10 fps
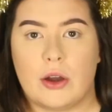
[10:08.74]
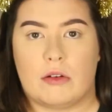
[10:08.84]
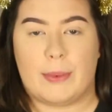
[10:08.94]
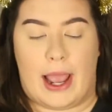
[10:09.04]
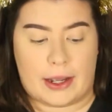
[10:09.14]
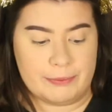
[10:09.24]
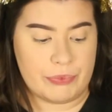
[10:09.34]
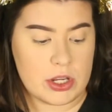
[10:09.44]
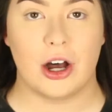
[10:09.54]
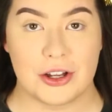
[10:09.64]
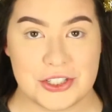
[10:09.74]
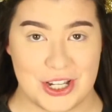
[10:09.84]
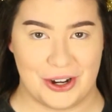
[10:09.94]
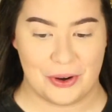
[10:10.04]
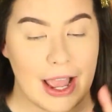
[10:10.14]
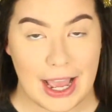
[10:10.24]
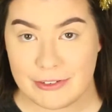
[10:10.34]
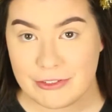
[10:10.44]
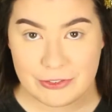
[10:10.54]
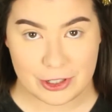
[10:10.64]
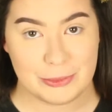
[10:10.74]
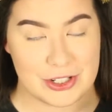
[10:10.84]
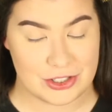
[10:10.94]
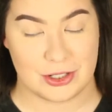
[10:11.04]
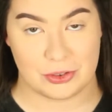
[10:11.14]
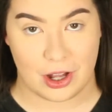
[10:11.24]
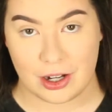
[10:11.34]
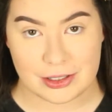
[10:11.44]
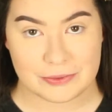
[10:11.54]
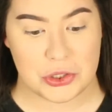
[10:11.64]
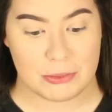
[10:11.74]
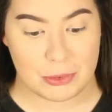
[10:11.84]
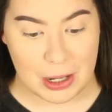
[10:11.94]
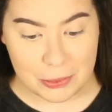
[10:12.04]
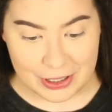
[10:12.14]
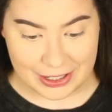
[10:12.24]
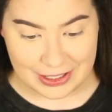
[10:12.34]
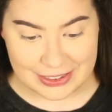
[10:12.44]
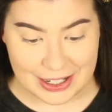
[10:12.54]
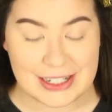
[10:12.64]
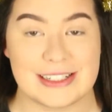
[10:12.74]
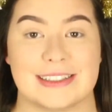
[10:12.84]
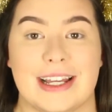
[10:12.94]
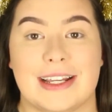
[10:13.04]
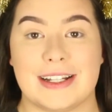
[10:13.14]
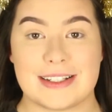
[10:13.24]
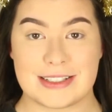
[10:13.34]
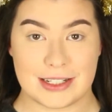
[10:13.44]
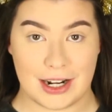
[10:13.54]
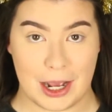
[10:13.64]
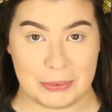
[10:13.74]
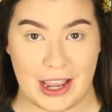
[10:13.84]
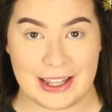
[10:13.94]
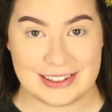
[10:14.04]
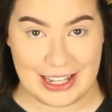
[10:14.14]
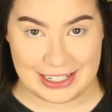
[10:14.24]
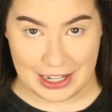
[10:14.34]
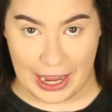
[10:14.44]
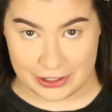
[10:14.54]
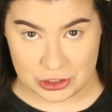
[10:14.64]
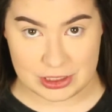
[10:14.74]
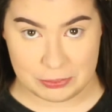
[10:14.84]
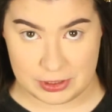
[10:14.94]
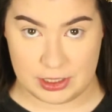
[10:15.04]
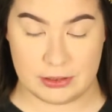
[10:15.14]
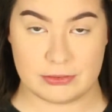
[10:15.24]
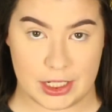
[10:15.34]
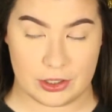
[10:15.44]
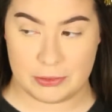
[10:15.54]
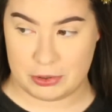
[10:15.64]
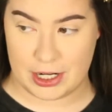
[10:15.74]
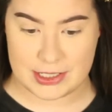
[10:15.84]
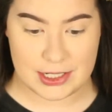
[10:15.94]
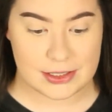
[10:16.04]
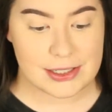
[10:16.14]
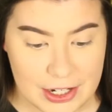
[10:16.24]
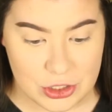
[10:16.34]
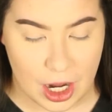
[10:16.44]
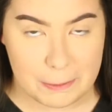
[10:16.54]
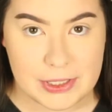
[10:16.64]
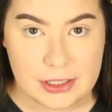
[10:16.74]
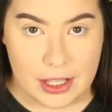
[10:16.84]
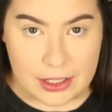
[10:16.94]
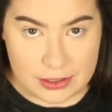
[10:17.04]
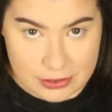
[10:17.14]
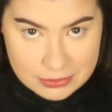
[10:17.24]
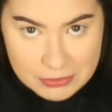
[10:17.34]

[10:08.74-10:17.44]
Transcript: Okay, we're back. Also, I haven't filmed in so long, so I'm remembering that I need to, like, sit up and, like, actually be here and present and not be, like,